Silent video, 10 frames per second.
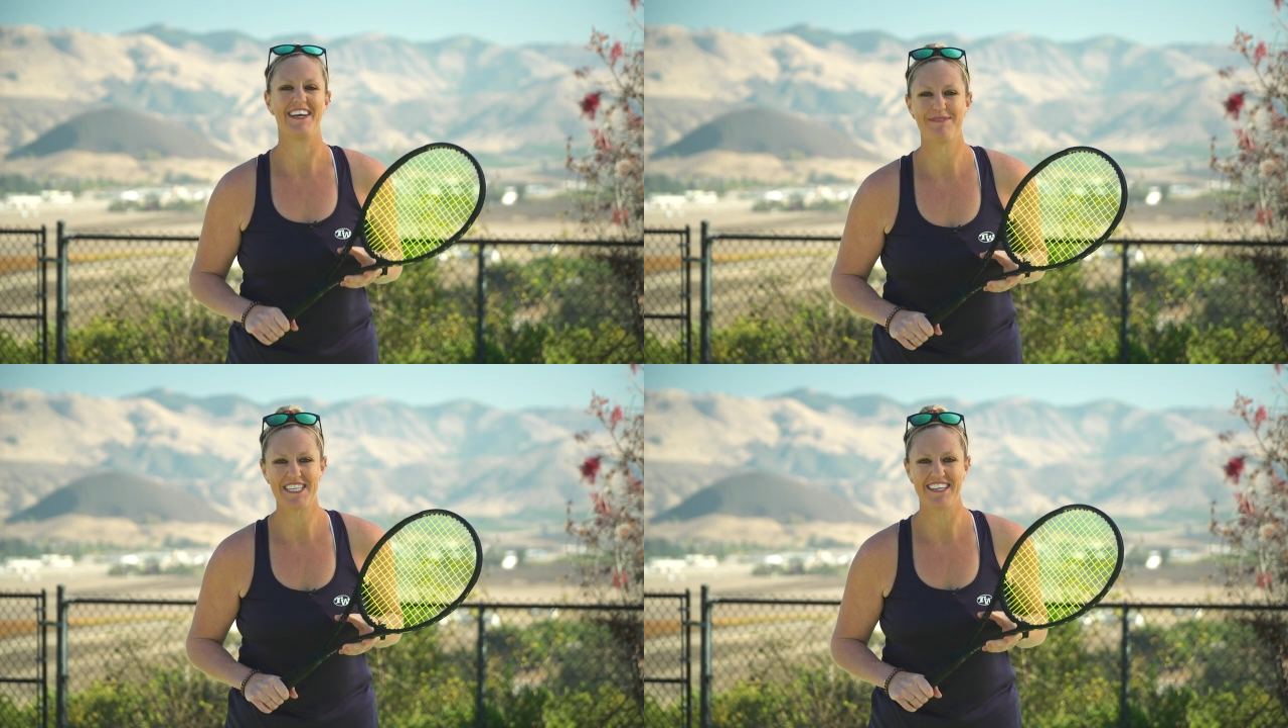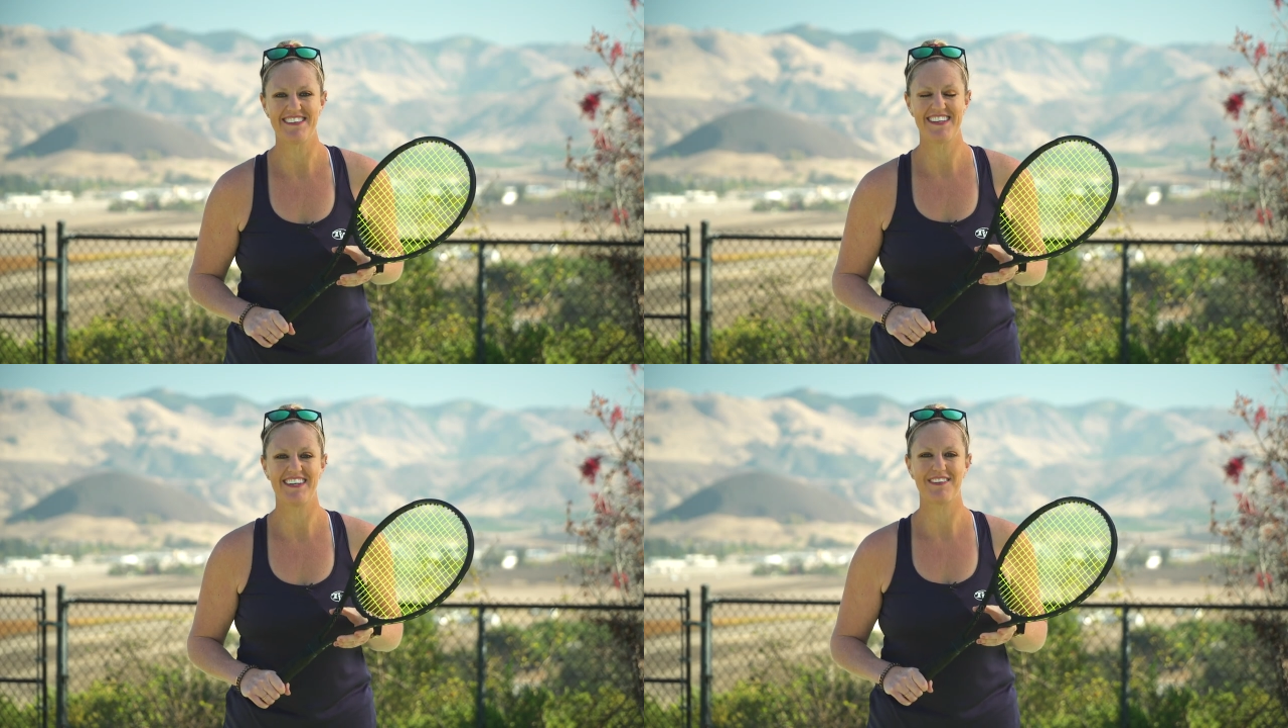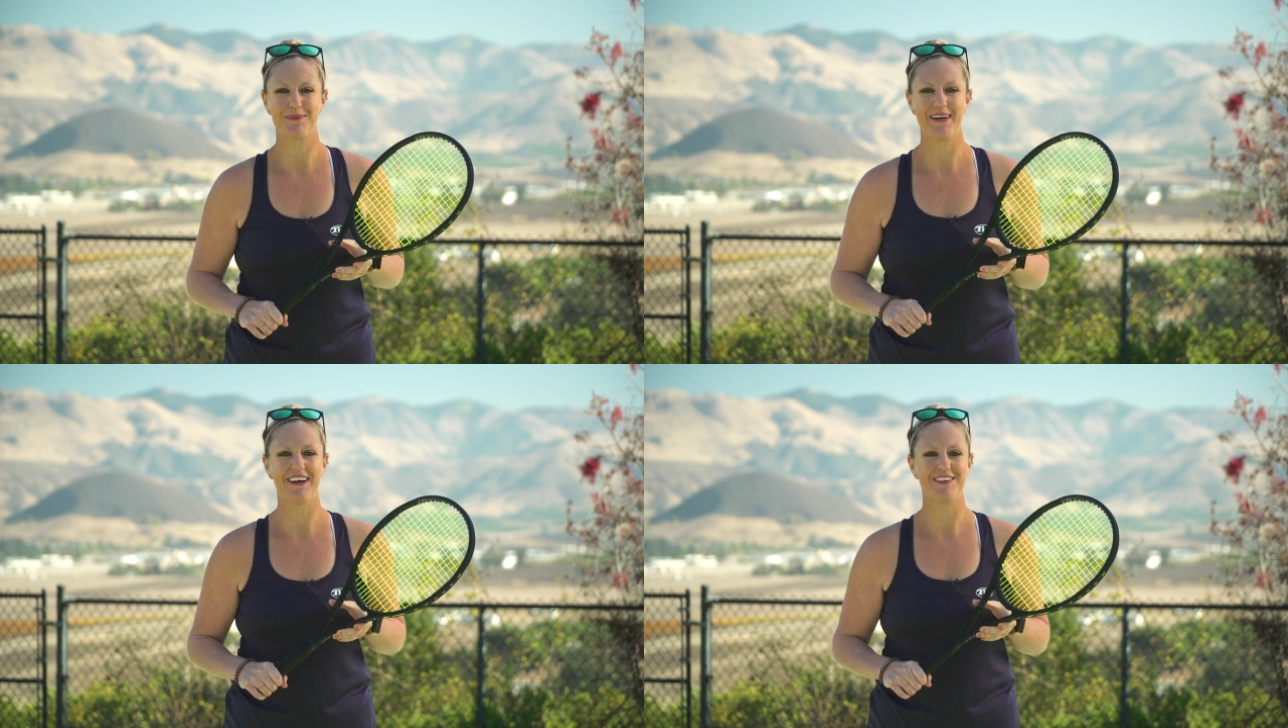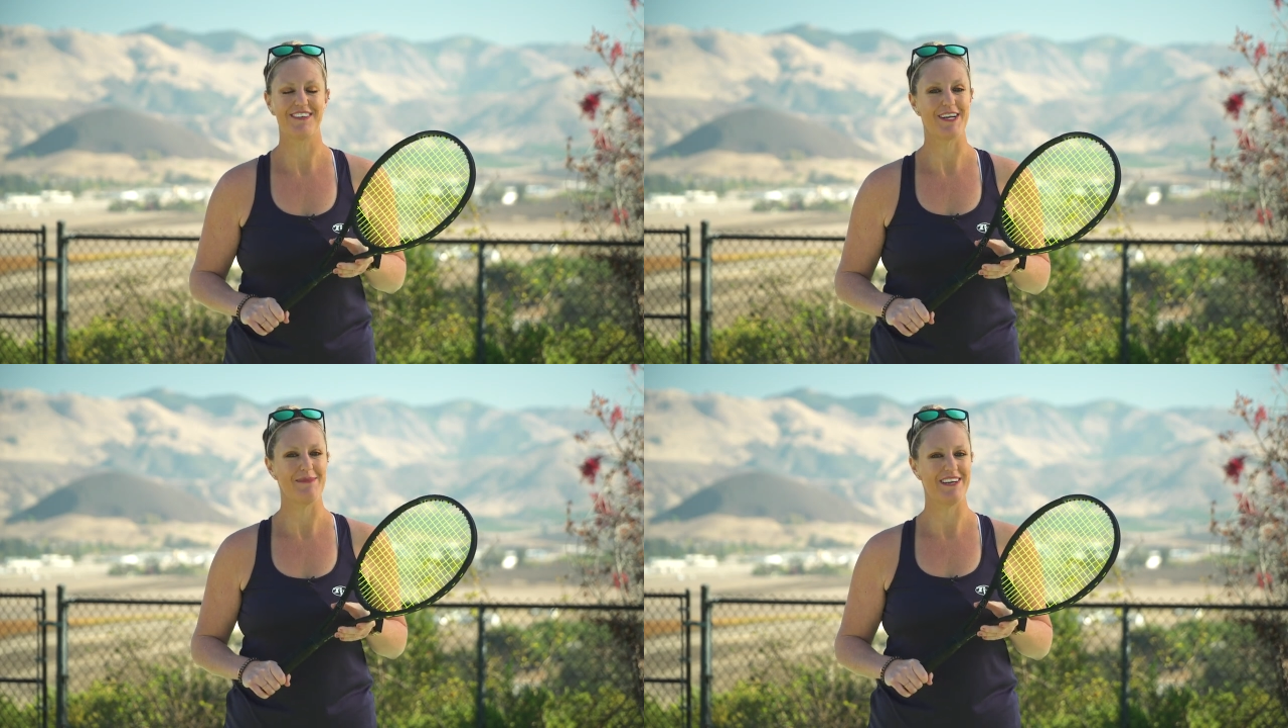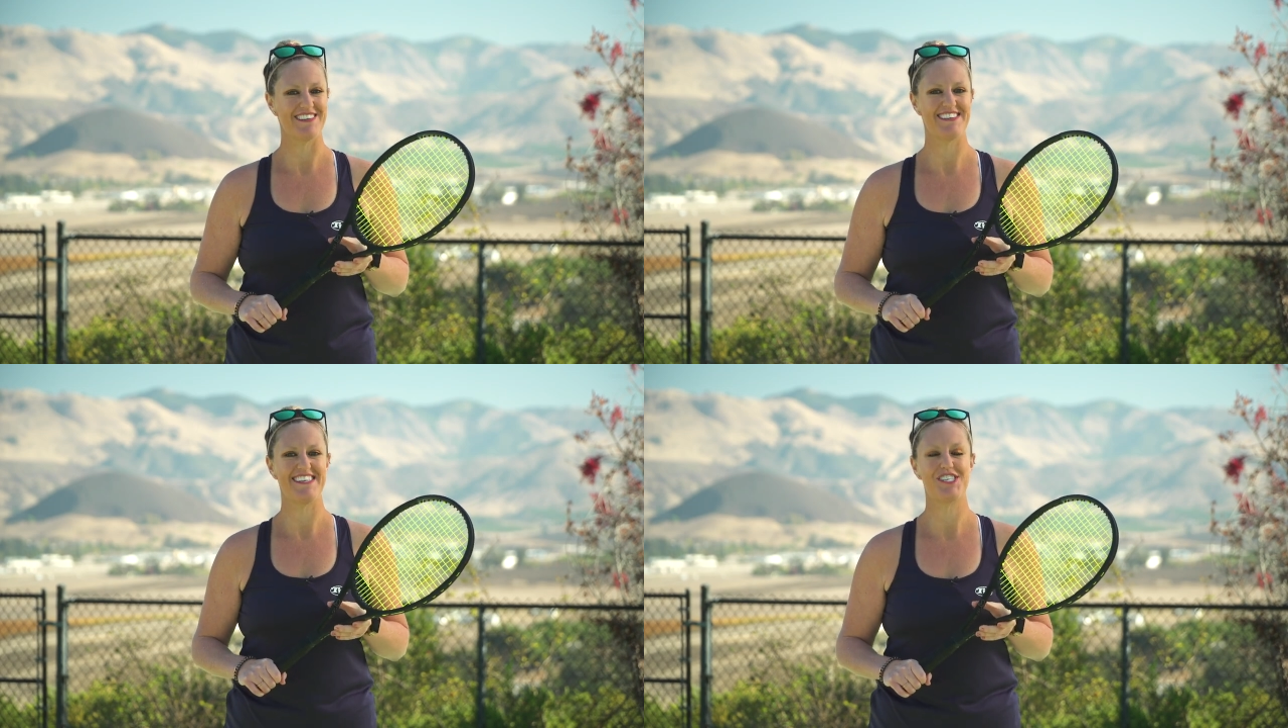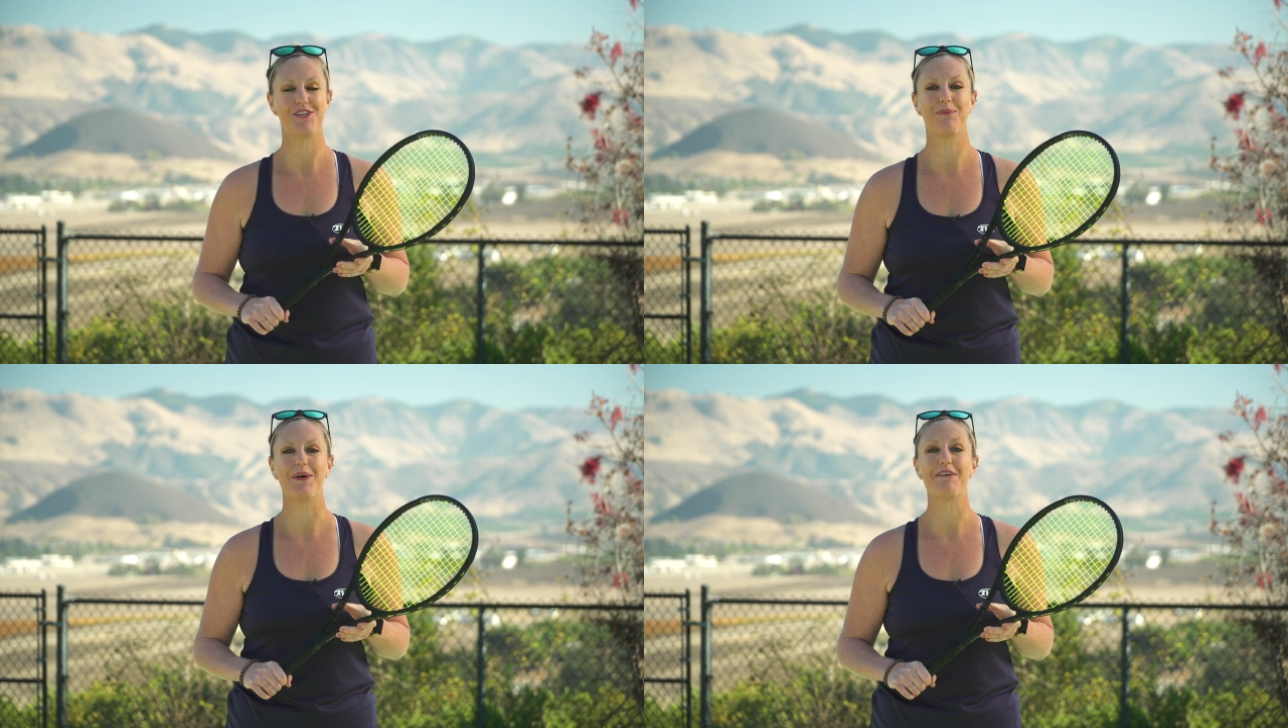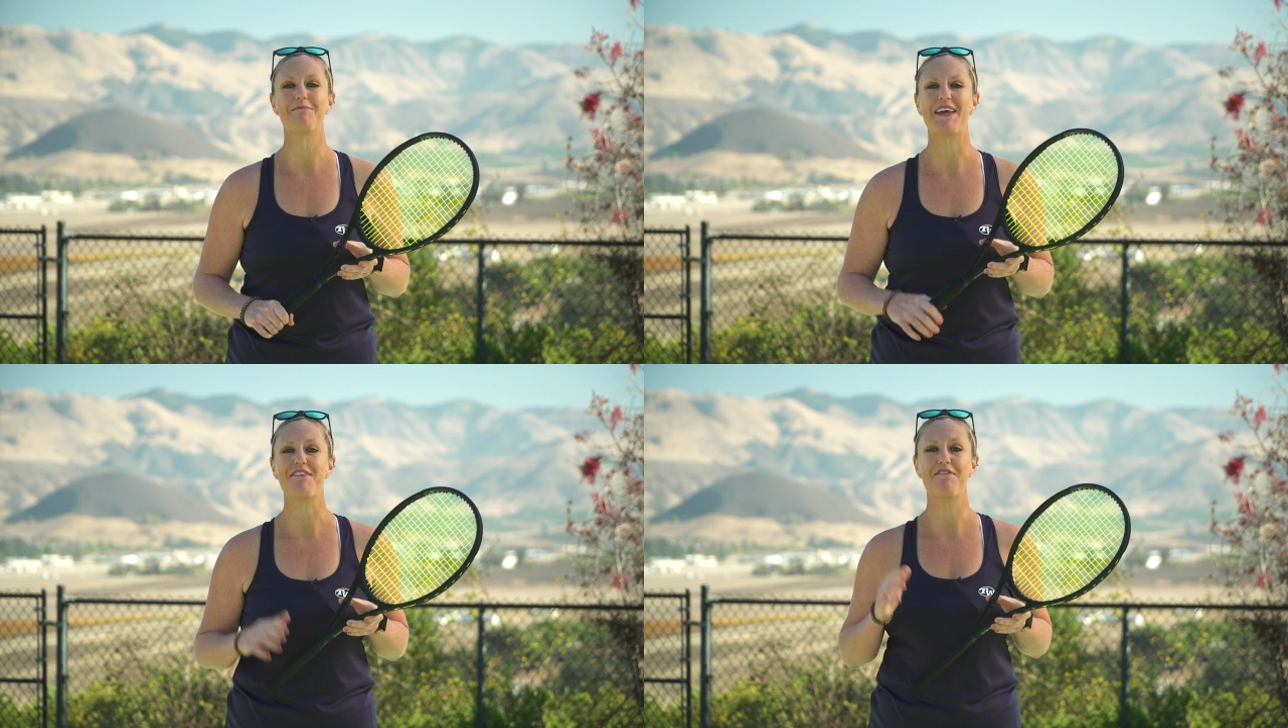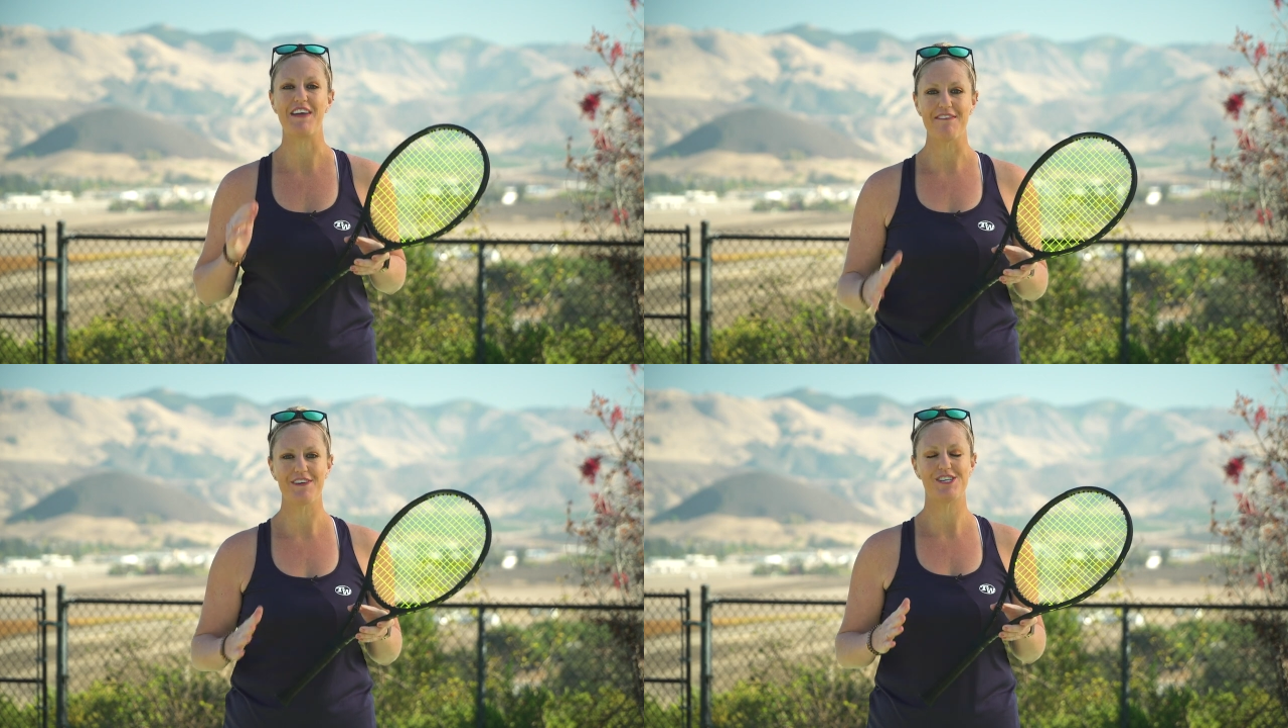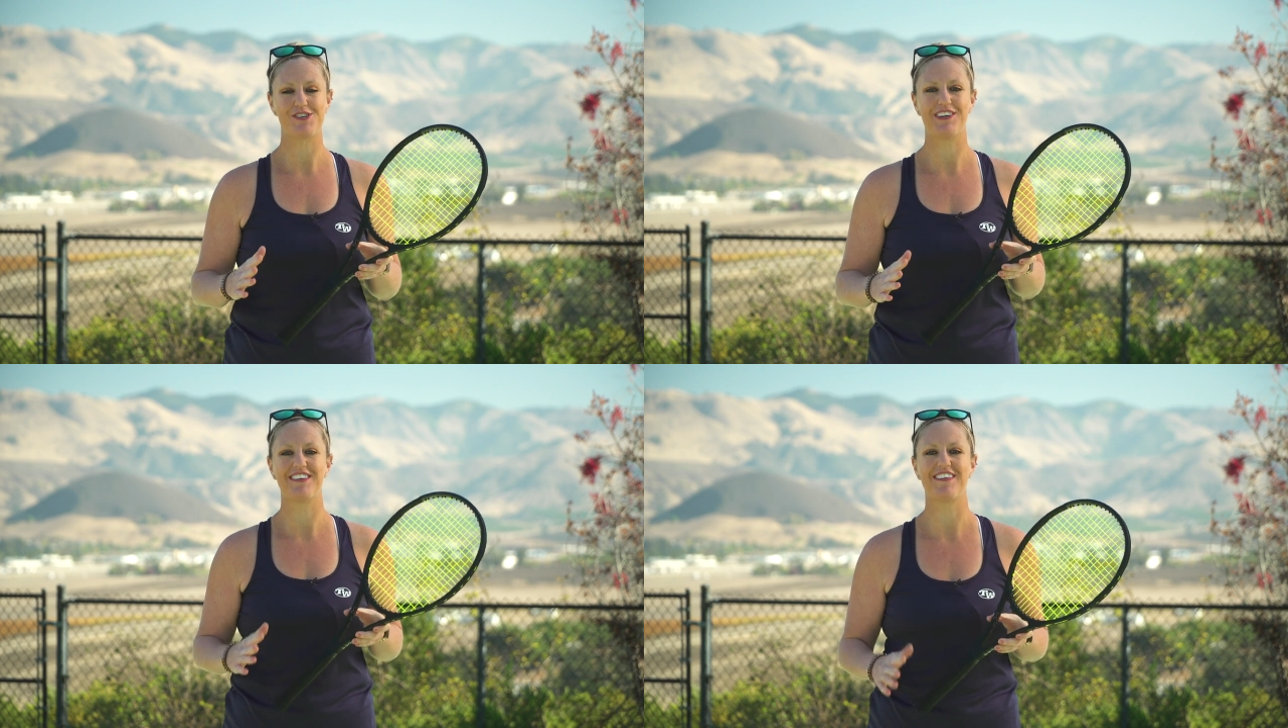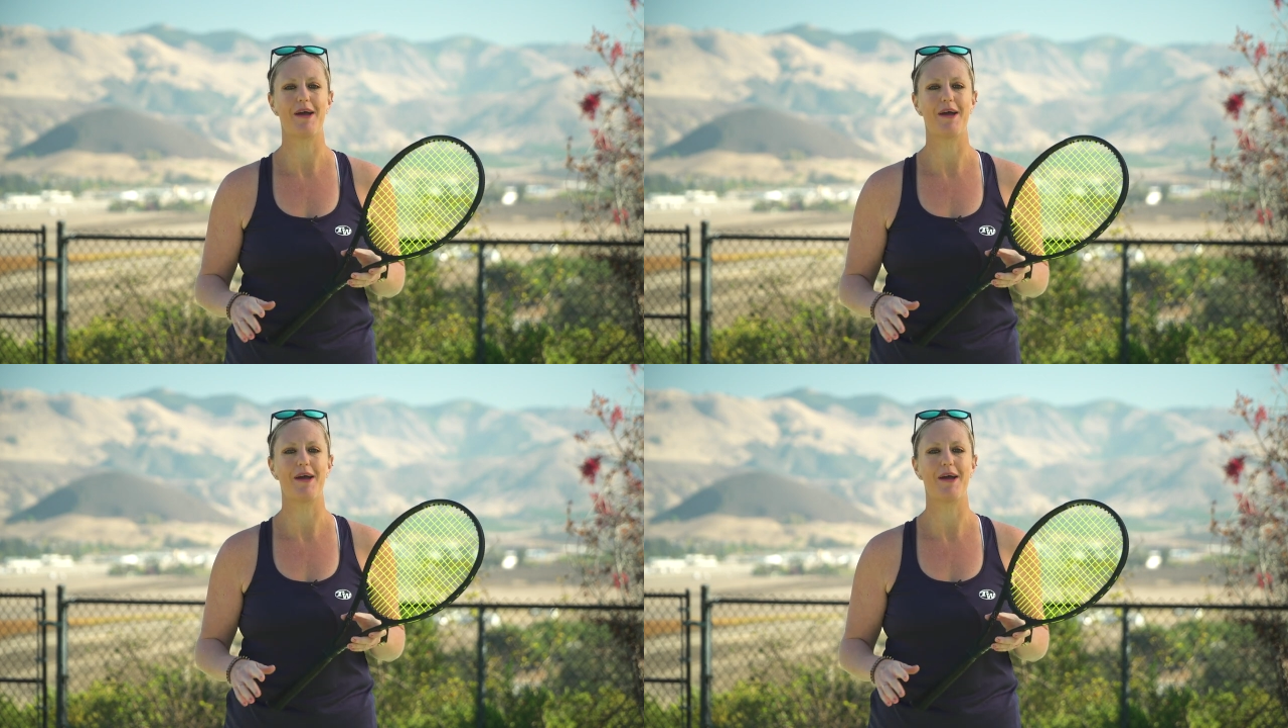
I'm Michelle with Tennis Warehouse and I'm here to teach you one of my favorite drills.